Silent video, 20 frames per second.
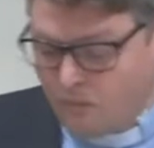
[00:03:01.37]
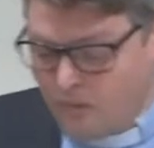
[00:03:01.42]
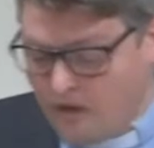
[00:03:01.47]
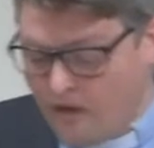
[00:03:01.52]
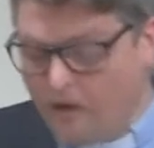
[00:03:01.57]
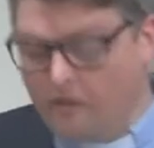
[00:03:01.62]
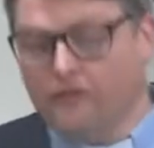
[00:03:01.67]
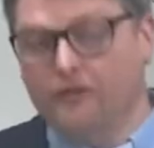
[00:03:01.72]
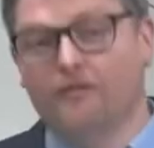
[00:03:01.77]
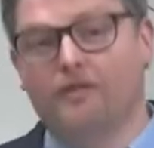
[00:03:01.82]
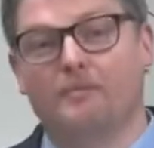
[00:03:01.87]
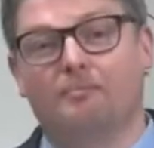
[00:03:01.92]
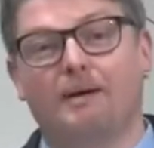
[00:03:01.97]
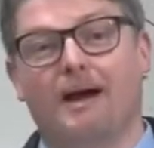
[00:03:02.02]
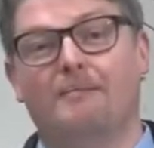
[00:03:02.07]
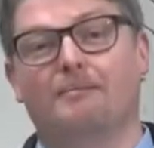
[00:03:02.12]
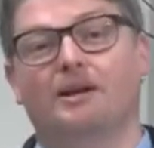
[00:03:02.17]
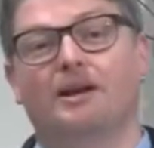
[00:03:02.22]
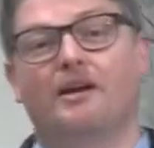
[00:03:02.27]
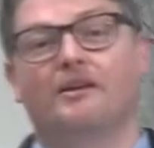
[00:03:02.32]
world of the
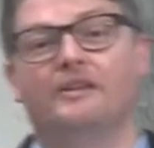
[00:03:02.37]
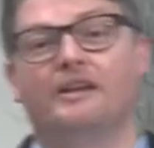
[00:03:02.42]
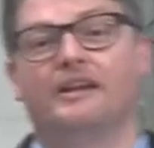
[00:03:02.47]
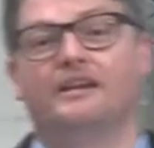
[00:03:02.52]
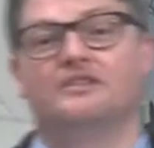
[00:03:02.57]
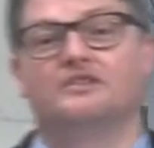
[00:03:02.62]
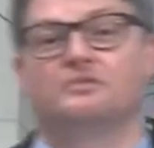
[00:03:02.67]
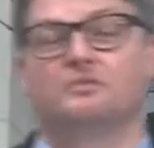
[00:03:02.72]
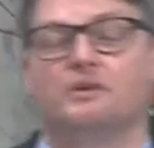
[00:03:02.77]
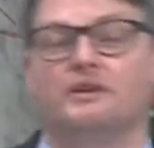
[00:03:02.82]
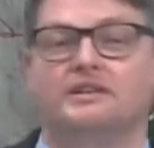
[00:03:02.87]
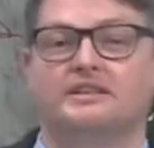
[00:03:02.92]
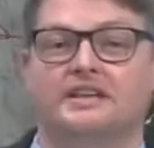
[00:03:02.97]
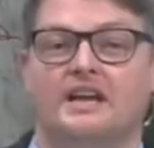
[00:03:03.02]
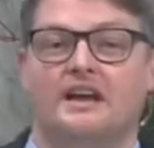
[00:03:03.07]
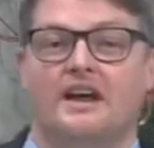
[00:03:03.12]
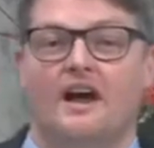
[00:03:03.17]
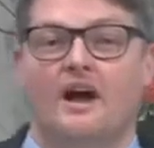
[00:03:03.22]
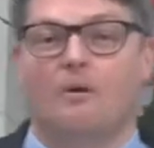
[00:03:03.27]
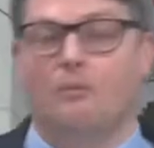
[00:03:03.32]
Babylonians was
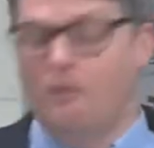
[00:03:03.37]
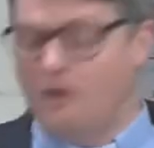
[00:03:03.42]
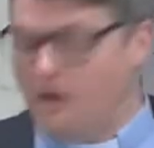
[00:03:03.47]
a